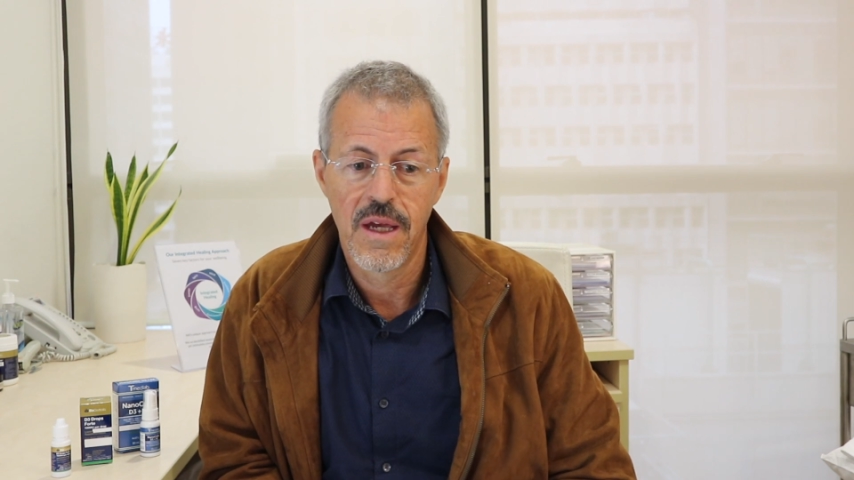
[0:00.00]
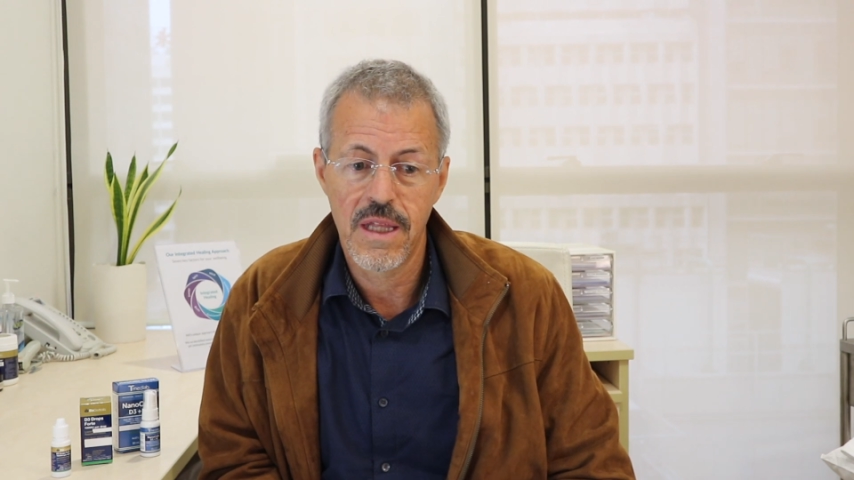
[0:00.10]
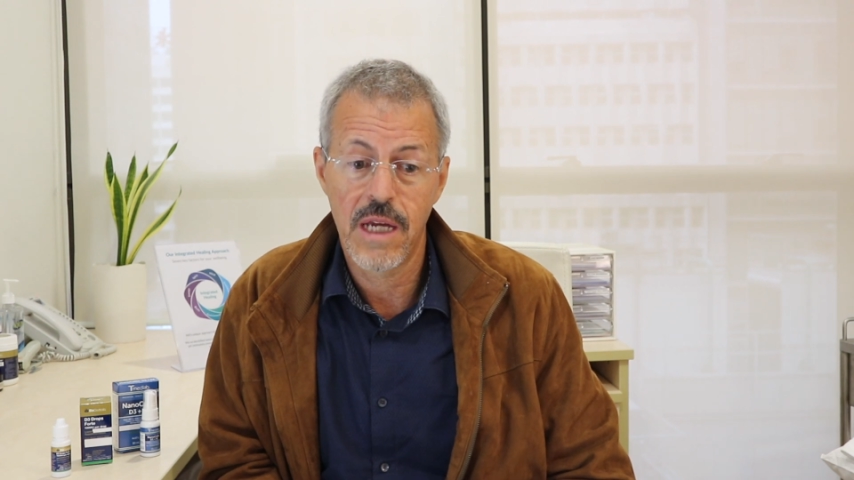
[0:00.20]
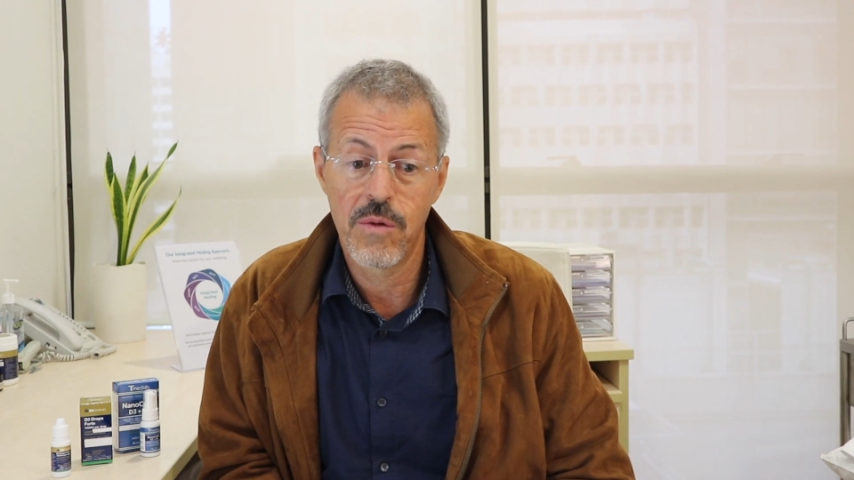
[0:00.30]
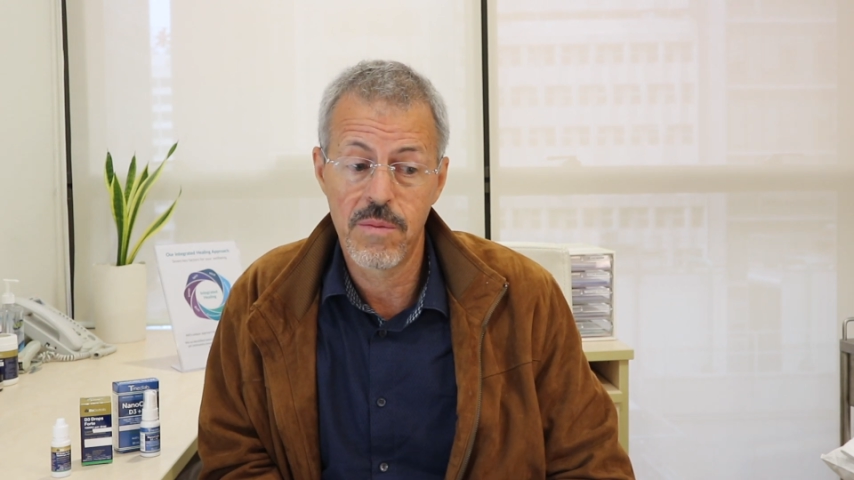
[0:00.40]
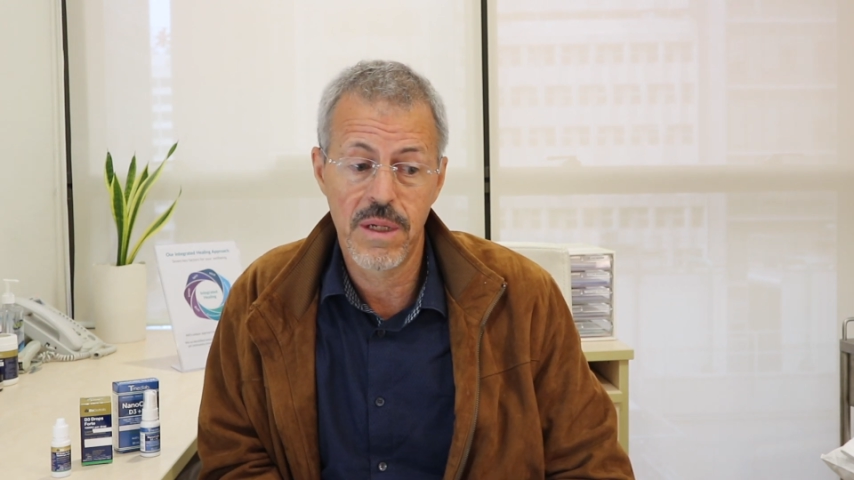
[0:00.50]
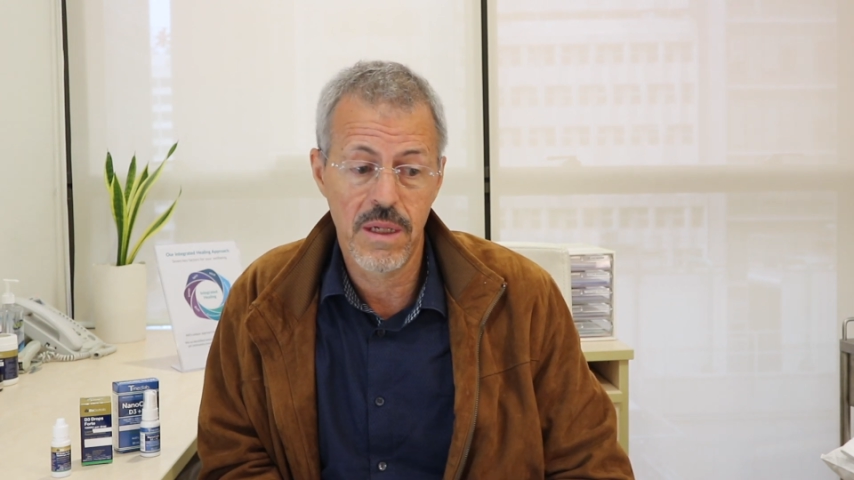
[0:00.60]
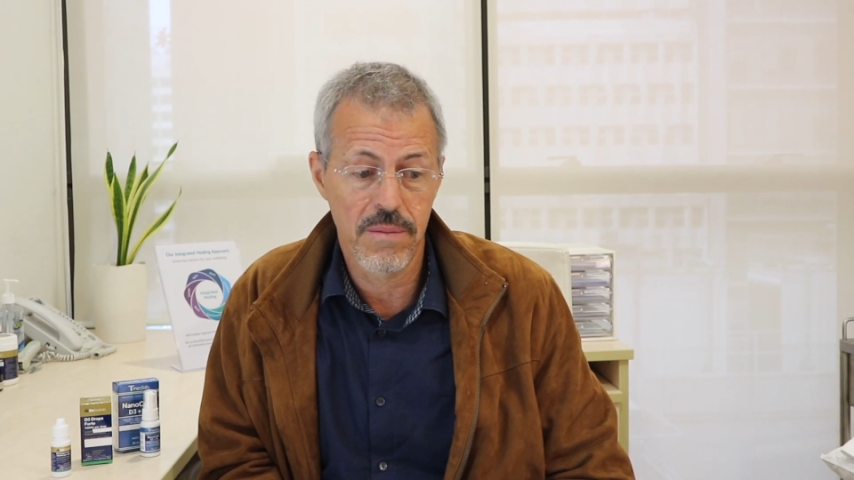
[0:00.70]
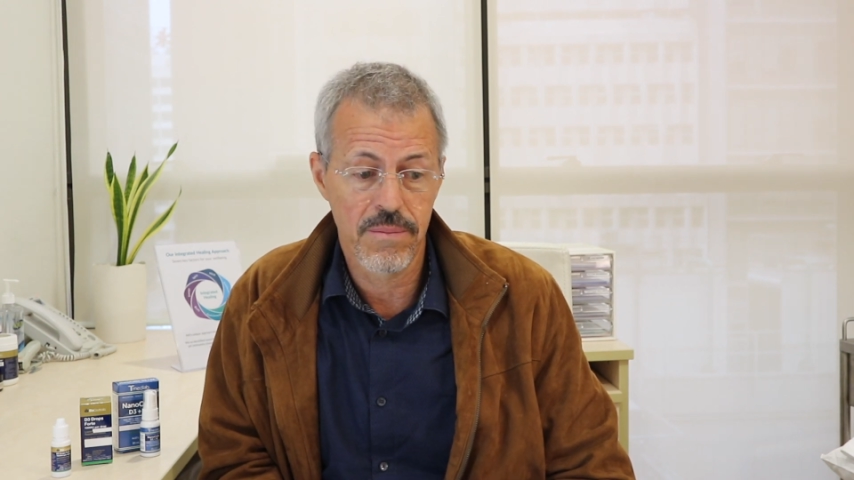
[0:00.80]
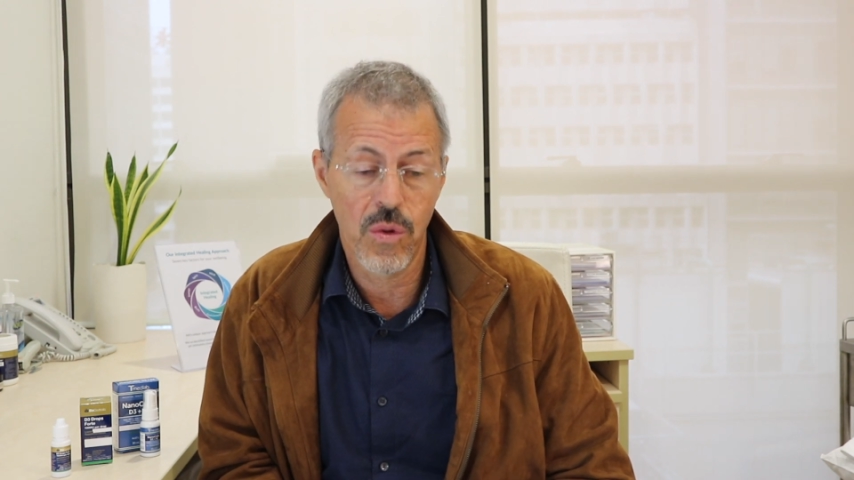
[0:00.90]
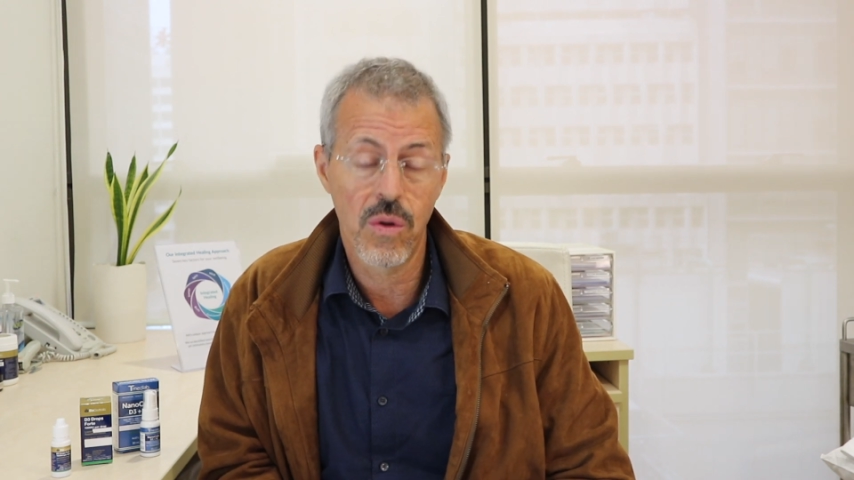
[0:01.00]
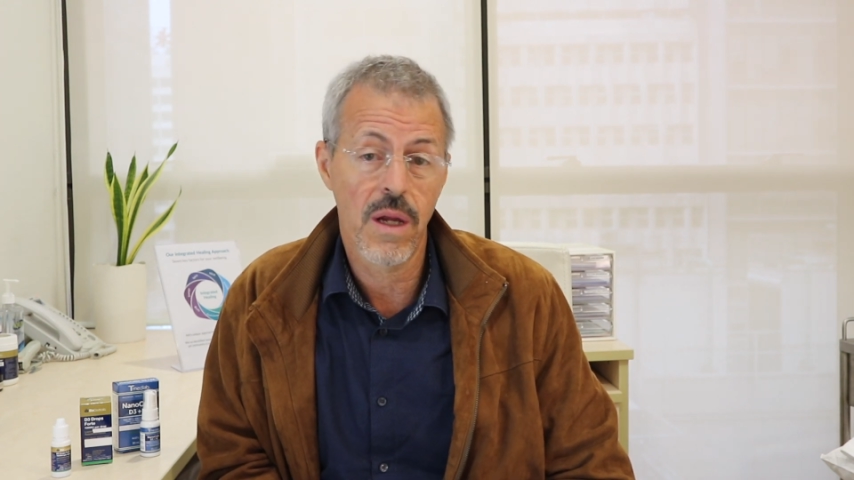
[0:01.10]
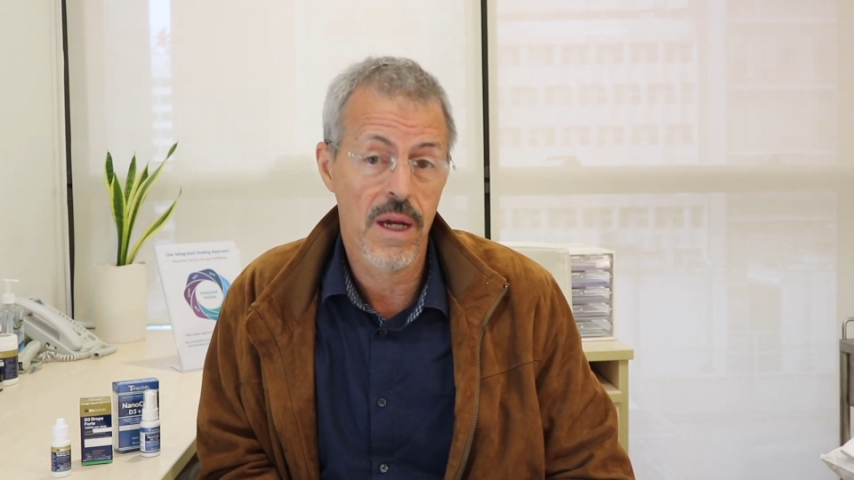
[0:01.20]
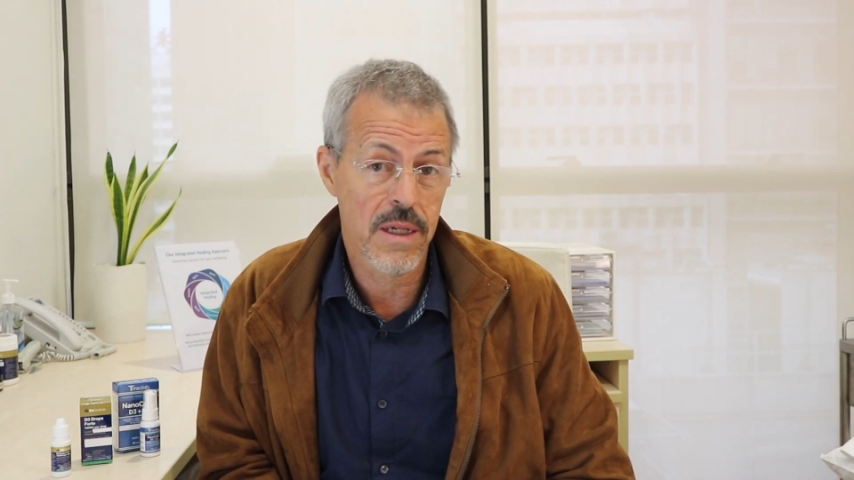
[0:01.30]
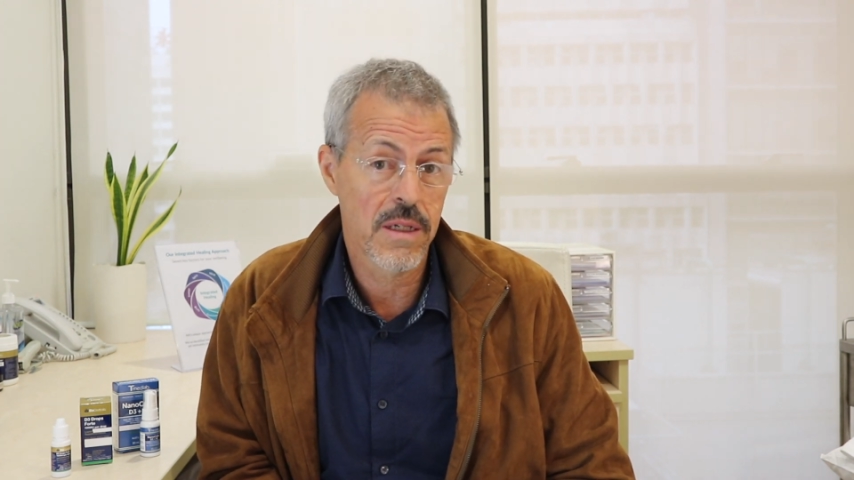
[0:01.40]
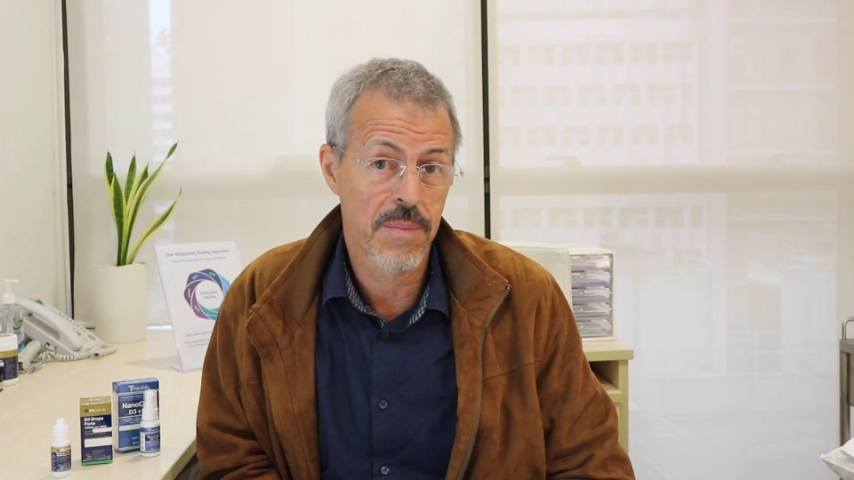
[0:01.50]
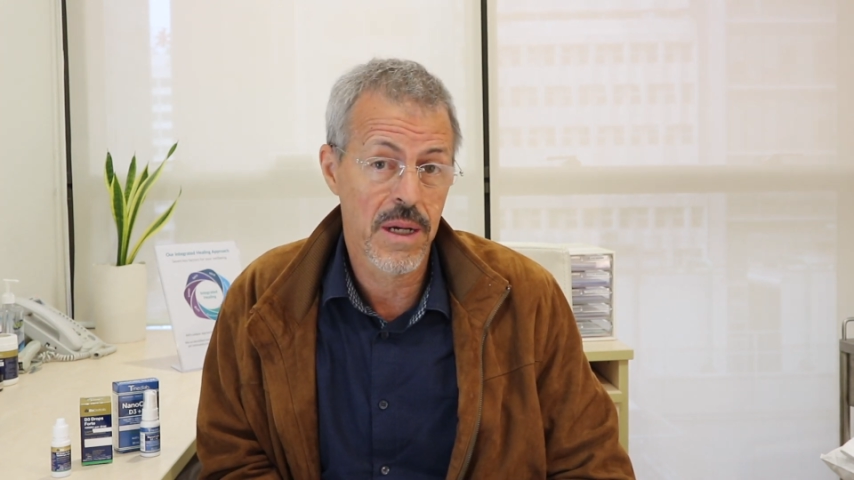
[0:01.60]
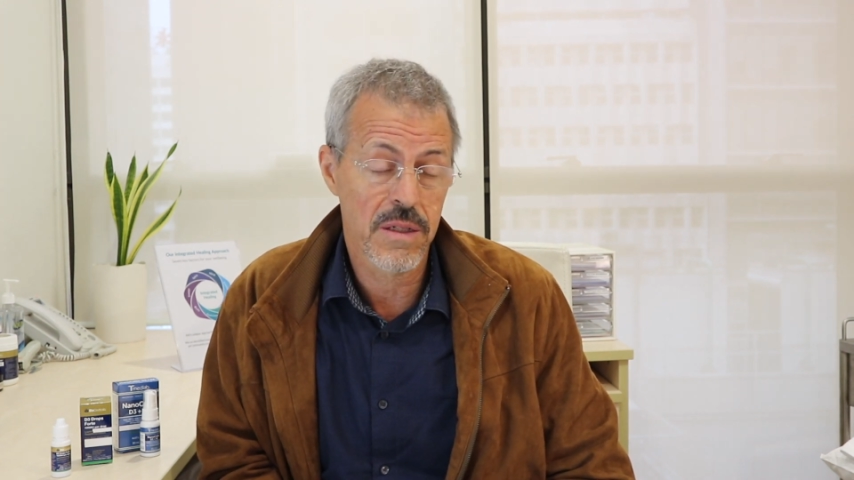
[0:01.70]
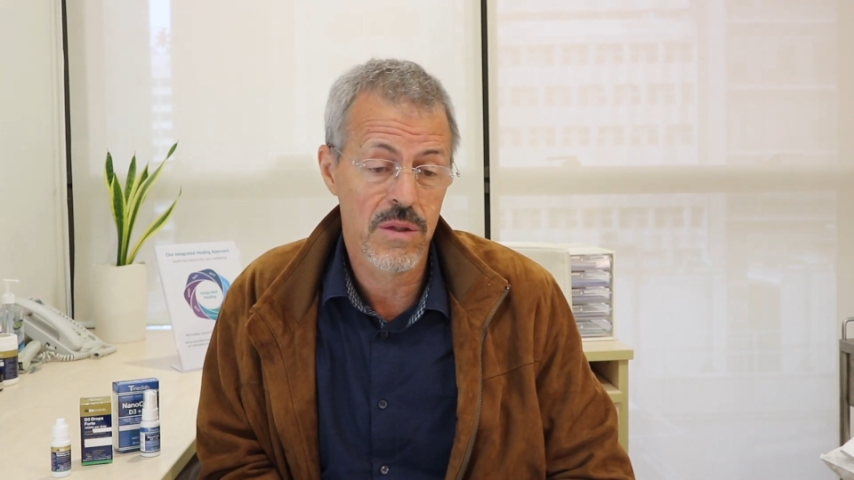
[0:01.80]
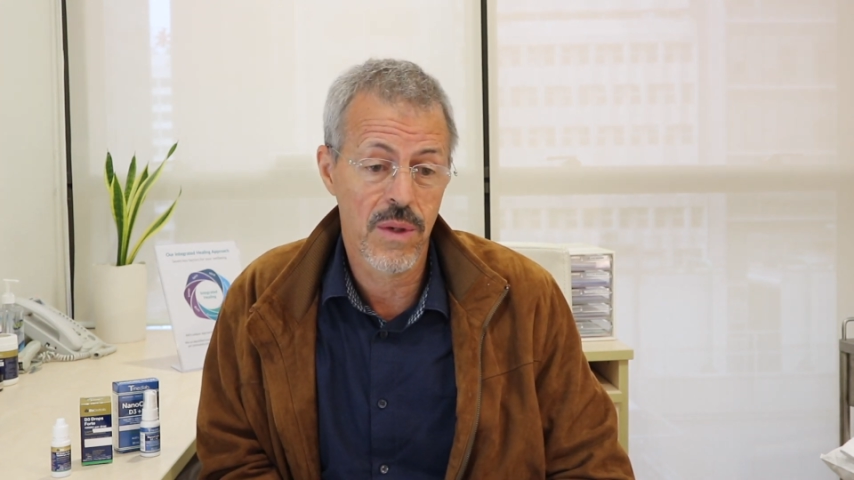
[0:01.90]
They would be more likely to
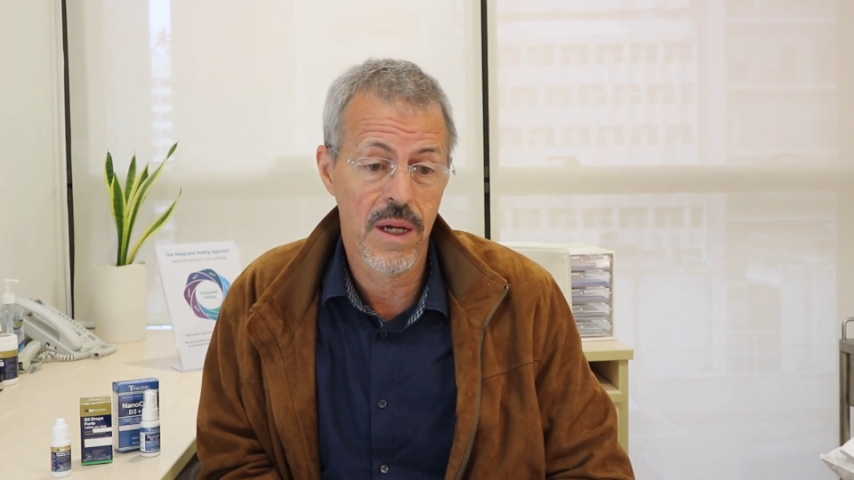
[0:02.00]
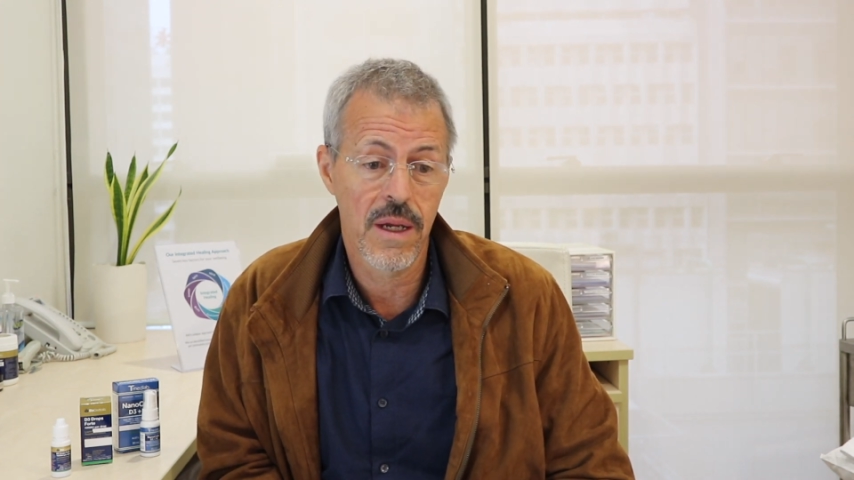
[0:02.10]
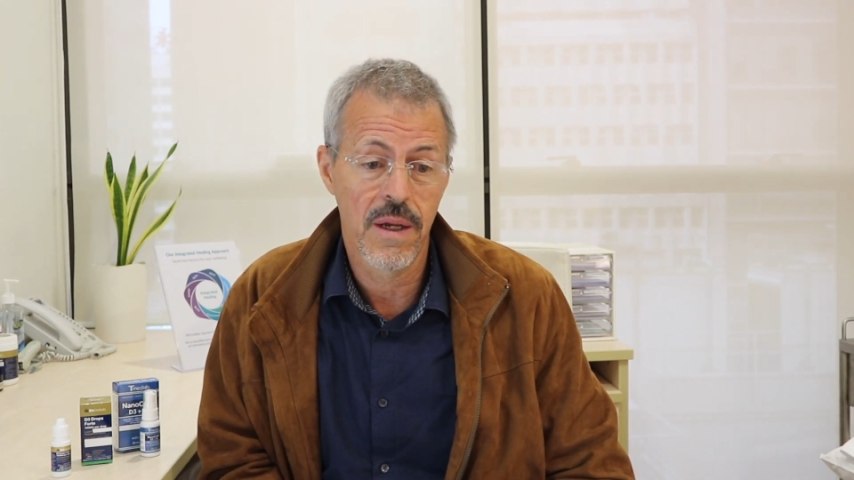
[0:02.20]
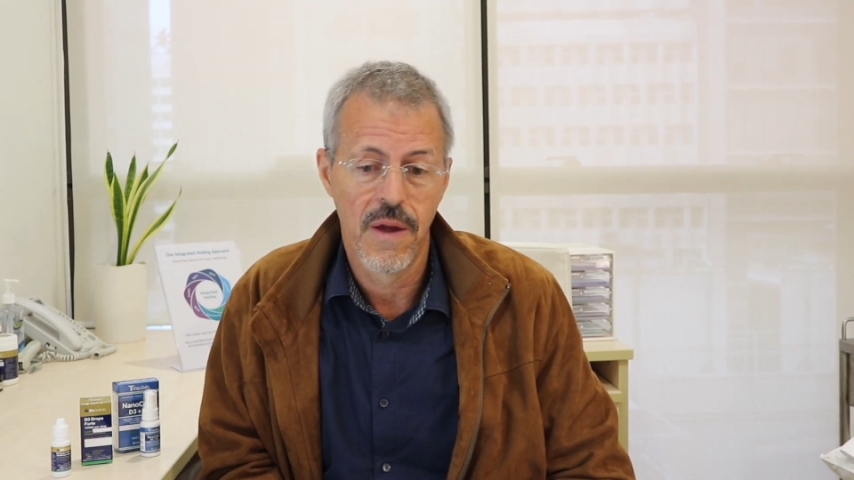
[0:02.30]
pass away.